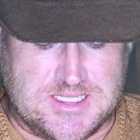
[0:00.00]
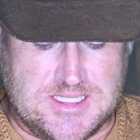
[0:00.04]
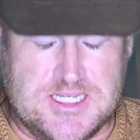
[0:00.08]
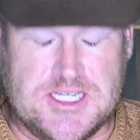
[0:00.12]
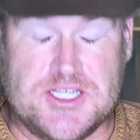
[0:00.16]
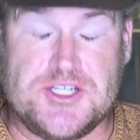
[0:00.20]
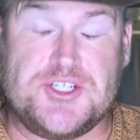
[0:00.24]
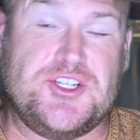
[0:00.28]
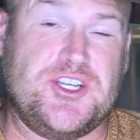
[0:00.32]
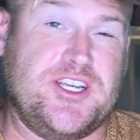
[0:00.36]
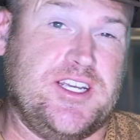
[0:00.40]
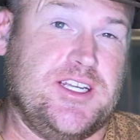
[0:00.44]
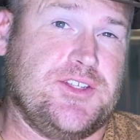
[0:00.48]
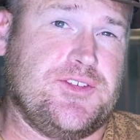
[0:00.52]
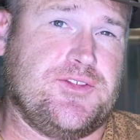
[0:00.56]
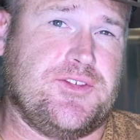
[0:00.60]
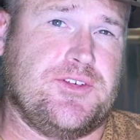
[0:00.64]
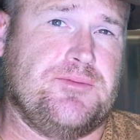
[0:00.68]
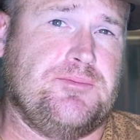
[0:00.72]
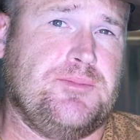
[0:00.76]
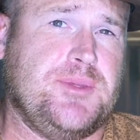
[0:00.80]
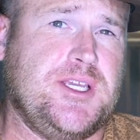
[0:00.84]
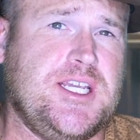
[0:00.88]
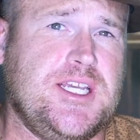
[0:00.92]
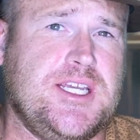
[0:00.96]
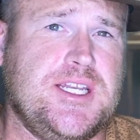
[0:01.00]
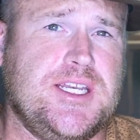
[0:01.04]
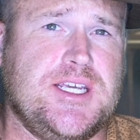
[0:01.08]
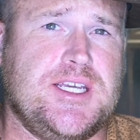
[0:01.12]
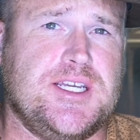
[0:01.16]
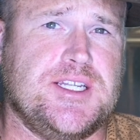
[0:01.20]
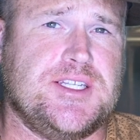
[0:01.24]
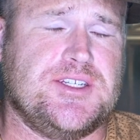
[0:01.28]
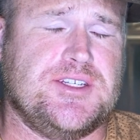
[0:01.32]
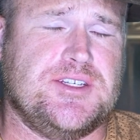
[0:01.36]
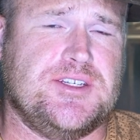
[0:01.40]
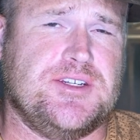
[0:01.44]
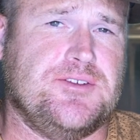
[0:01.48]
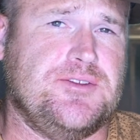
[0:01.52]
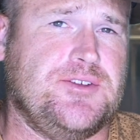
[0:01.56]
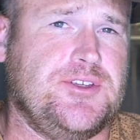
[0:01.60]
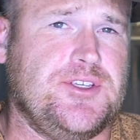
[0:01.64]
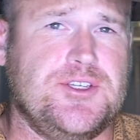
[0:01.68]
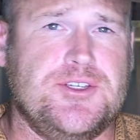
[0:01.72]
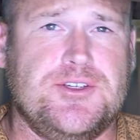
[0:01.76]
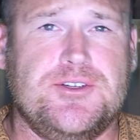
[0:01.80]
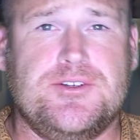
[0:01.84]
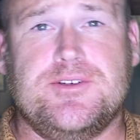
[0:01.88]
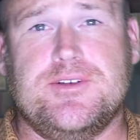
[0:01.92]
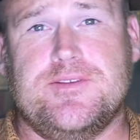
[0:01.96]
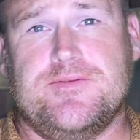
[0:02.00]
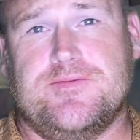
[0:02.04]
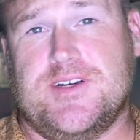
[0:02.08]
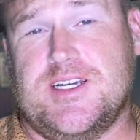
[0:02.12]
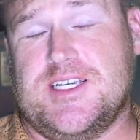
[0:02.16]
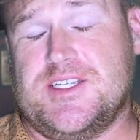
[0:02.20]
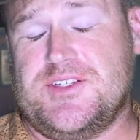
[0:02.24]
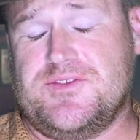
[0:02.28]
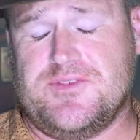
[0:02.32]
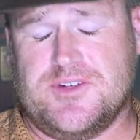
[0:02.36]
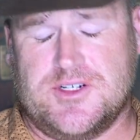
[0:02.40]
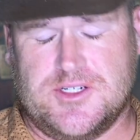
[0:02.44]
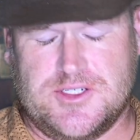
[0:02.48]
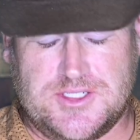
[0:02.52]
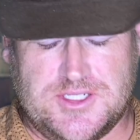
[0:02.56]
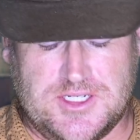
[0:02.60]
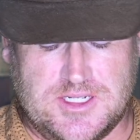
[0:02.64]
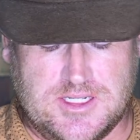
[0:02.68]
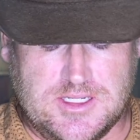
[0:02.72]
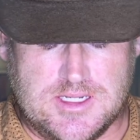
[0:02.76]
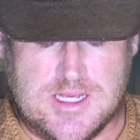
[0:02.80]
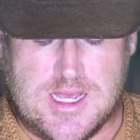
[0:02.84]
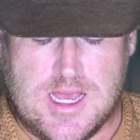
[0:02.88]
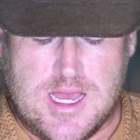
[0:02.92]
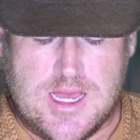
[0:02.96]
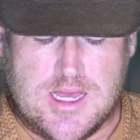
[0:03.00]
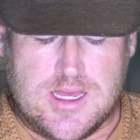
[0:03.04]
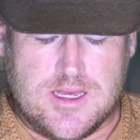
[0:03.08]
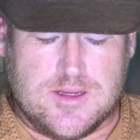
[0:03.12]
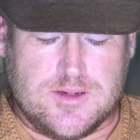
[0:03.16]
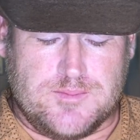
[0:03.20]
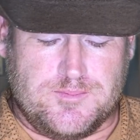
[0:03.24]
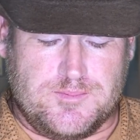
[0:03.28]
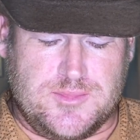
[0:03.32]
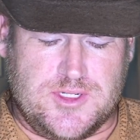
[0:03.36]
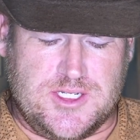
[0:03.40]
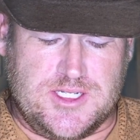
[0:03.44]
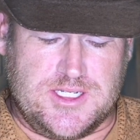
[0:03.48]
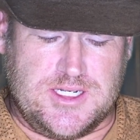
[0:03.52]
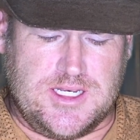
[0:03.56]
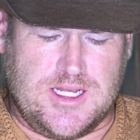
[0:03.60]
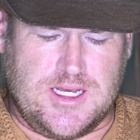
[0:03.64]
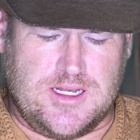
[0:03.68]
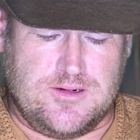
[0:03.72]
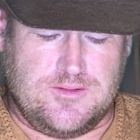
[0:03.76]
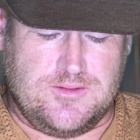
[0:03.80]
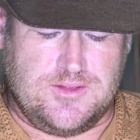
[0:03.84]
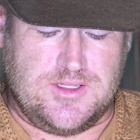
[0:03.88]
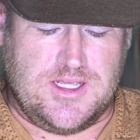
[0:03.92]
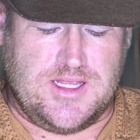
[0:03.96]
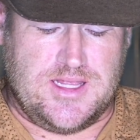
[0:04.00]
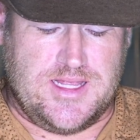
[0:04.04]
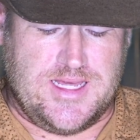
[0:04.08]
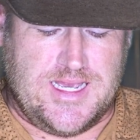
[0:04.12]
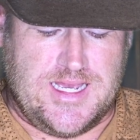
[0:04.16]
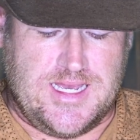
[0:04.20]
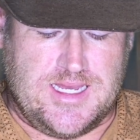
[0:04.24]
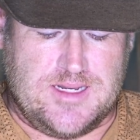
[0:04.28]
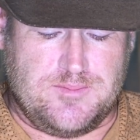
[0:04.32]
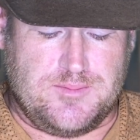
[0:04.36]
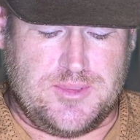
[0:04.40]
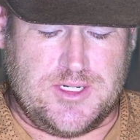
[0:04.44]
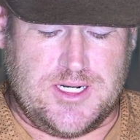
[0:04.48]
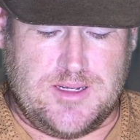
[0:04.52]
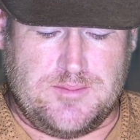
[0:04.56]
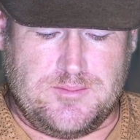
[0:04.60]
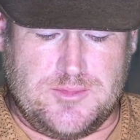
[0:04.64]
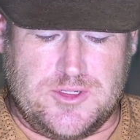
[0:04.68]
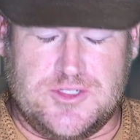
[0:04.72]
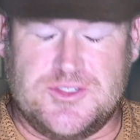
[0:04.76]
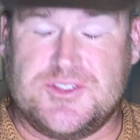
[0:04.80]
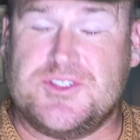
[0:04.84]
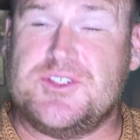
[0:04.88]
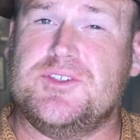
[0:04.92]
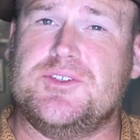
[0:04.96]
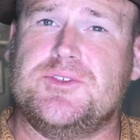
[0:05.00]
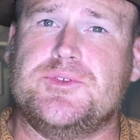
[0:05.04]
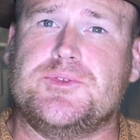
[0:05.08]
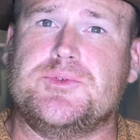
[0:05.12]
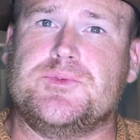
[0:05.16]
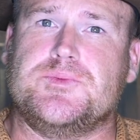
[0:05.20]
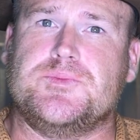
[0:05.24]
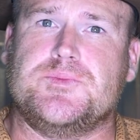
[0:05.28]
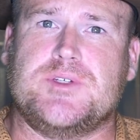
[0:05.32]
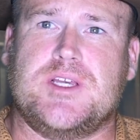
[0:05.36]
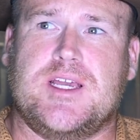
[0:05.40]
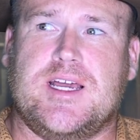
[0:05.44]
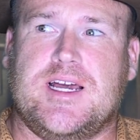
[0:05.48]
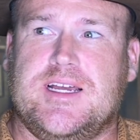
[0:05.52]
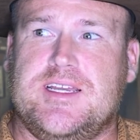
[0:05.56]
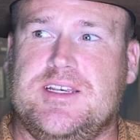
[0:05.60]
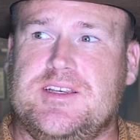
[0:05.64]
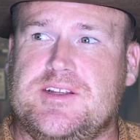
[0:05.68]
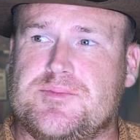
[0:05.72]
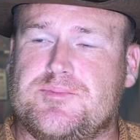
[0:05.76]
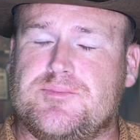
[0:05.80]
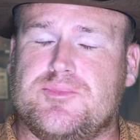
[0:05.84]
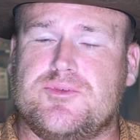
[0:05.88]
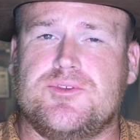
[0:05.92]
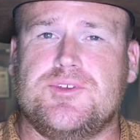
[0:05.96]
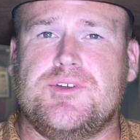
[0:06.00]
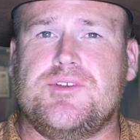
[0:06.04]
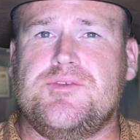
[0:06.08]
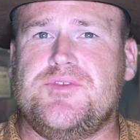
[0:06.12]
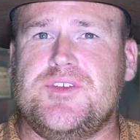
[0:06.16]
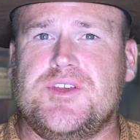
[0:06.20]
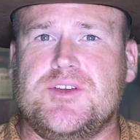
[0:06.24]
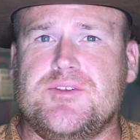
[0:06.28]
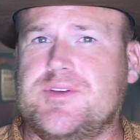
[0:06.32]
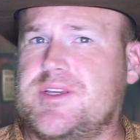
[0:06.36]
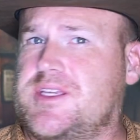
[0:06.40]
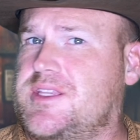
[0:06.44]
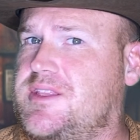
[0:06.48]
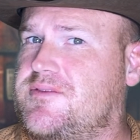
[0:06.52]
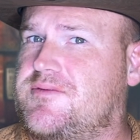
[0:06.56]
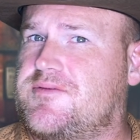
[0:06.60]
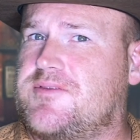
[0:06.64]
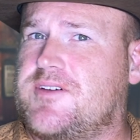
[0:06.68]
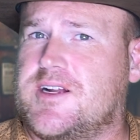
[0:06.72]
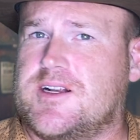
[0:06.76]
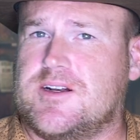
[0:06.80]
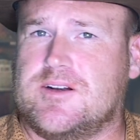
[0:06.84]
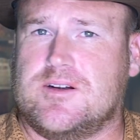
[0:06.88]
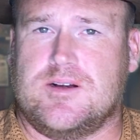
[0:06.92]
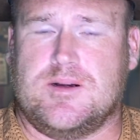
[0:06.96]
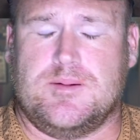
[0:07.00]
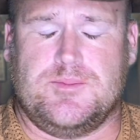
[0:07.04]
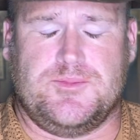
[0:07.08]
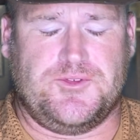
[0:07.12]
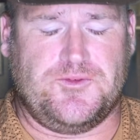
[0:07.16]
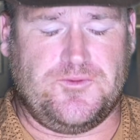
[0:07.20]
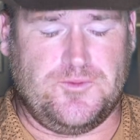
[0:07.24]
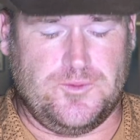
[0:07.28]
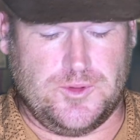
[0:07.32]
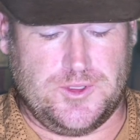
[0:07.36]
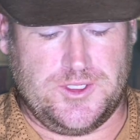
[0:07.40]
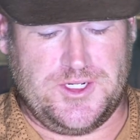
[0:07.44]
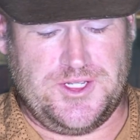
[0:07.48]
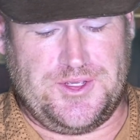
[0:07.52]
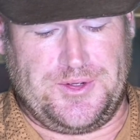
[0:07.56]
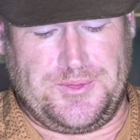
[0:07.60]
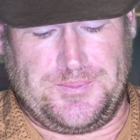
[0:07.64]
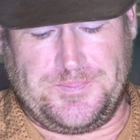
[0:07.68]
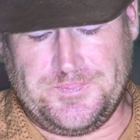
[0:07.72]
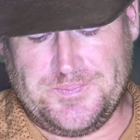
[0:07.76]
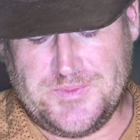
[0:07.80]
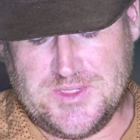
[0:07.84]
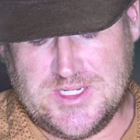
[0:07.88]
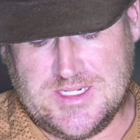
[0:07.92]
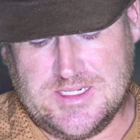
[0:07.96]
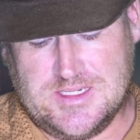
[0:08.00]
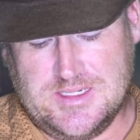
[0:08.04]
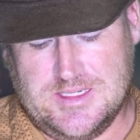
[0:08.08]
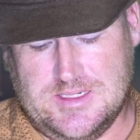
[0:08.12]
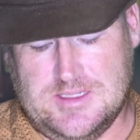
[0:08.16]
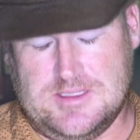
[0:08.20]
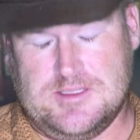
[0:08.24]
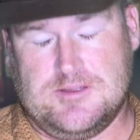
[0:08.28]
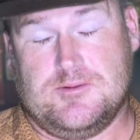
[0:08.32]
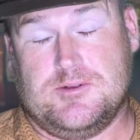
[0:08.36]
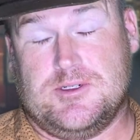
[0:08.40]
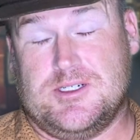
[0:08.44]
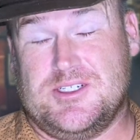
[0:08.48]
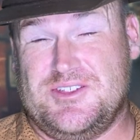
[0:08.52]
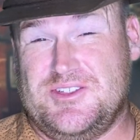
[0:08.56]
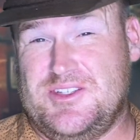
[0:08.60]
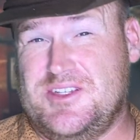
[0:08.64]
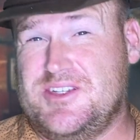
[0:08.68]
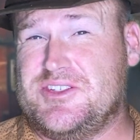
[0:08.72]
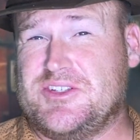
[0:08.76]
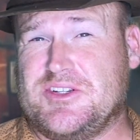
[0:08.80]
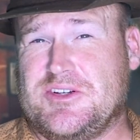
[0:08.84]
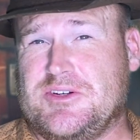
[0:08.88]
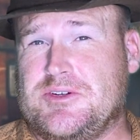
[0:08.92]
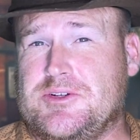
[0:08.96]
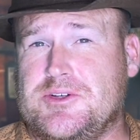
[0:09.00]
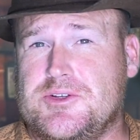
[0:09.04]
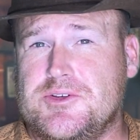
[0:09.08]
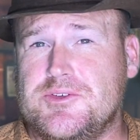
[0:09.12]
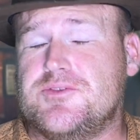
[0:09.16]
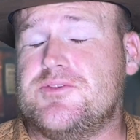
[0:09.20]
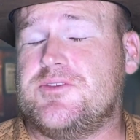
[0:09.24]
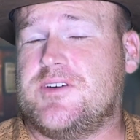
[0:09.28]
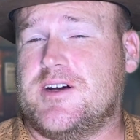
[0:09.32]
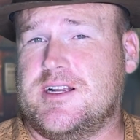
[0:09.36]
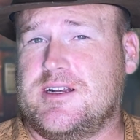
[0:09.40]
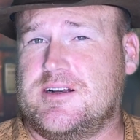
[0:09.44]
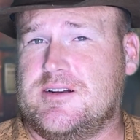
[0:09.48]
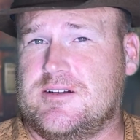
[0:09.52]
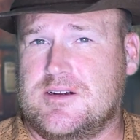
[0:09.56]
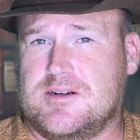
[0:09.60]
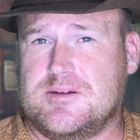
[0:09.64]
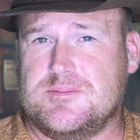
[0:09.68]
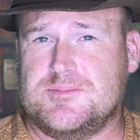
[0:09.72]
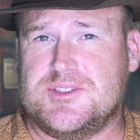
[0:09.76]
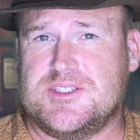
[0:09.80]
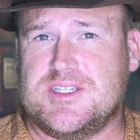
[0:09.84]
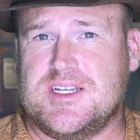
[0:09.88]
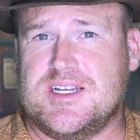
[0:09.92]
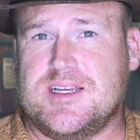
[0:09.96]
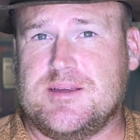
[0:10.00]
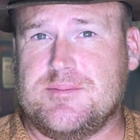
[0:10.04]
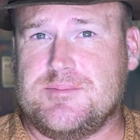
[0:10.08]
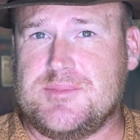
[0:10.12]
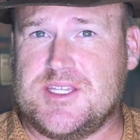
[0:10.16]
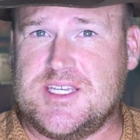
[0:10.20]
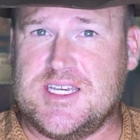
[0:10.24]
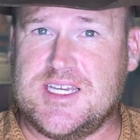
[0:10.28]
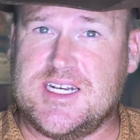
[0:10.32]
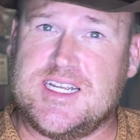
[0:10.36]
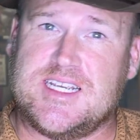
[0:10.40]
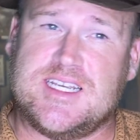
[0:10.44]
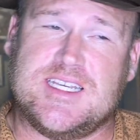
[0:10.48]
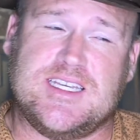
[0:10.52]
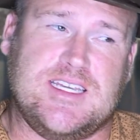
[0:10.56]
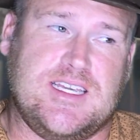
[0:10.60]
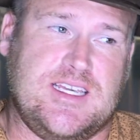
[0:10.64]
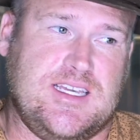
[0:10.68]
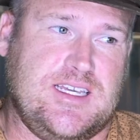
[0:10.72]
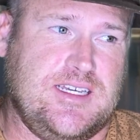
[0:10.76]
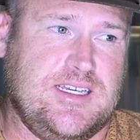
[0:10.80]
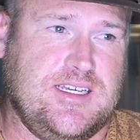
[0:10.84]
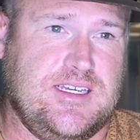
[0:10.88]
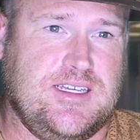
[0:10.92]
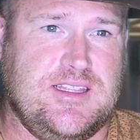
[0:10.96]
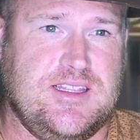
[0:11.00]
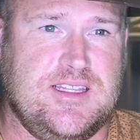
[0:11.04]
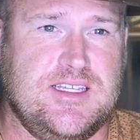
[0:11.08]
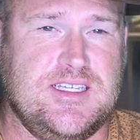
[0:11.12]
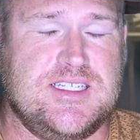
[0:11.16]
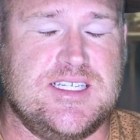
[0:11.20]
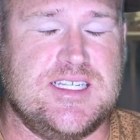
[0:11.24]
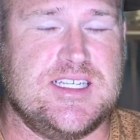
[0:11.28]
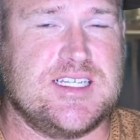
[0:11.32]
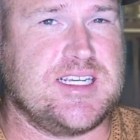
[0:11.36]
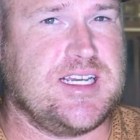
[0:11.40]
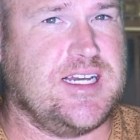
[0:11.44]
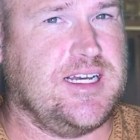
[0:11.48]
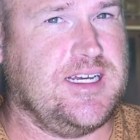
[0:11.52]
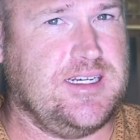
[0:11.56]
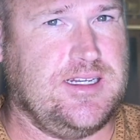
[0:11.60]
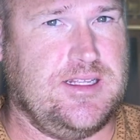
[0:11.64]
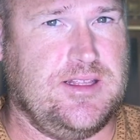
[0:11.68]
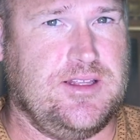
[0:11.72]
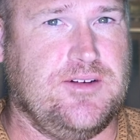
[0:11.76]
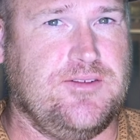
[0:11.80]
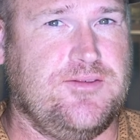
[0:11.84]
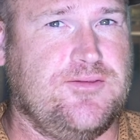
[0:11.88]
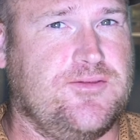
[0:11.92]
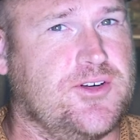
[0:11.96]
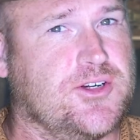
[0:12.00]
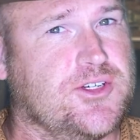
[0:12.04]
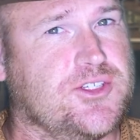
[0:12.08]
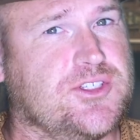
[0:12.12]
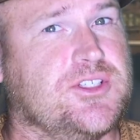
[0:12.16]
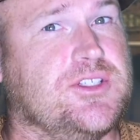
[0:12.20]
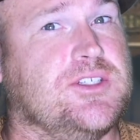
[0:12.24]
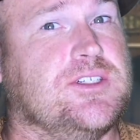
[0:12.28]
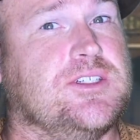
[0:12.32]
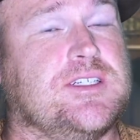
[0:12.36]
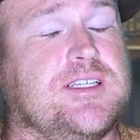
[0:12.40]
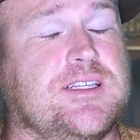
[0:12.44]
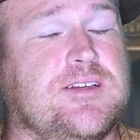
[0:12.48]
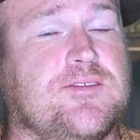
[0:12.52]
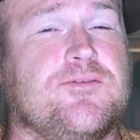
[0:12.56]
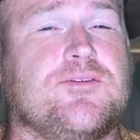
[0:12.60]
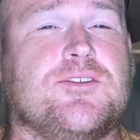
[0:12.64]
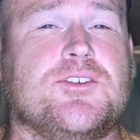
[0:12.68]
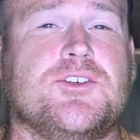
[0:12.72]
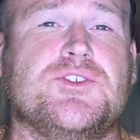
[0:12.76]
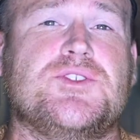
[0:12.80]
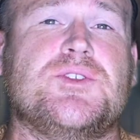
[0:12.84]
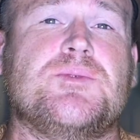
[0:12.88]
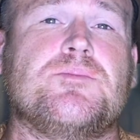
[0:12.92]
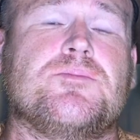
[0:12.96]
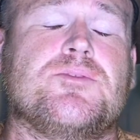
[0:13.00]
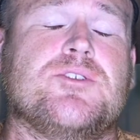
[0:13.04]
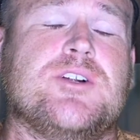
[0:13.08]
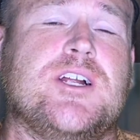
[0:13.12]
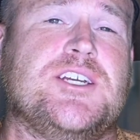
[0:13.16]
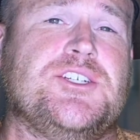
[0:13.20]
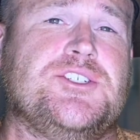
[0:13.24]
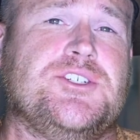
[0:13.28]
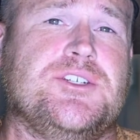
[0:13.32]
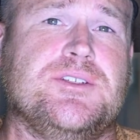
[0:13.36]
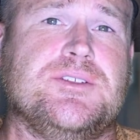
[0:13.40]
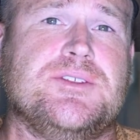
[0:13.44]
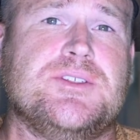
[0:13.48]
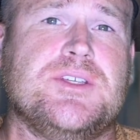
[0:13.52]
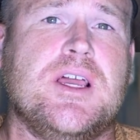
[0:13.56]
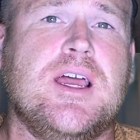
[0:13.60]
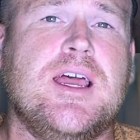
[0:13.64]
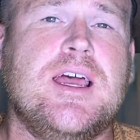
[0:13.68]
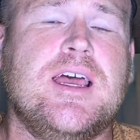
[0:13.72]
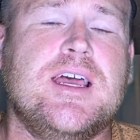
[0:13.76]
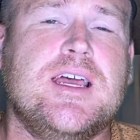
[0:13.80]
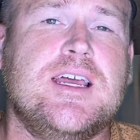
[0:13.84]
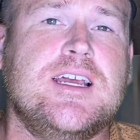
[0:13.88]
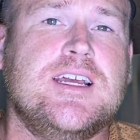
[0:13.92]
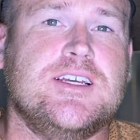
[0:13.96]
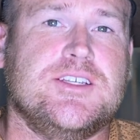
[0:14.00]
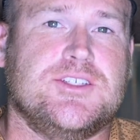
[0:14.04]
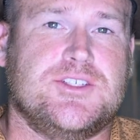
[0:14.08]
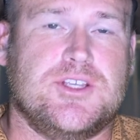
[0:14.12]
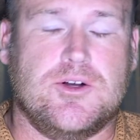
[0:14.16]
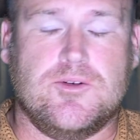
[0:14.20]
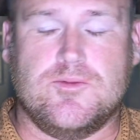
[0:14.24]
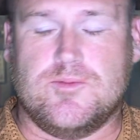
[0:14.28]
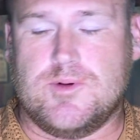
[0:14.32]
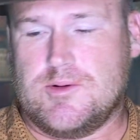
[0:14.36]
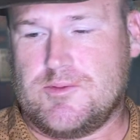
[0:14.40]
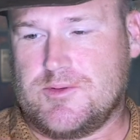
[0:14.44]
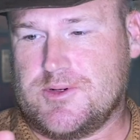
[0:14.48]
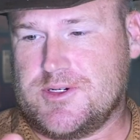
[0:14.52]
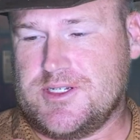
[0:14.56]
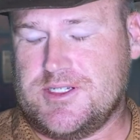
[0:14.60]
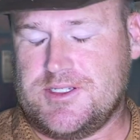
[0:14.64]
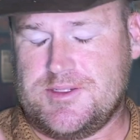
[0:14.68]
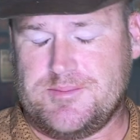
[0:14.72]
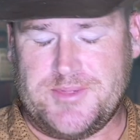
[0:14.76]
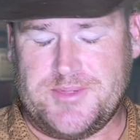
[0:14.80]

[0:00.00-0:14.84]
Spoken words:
a chance for me to get to know you and vice versa. But not only that, but I'm also kind of previewing the firearms for you. In other words, these are new firearms that I'm getting, and this is kind of their first look and first impression. So what we're going to be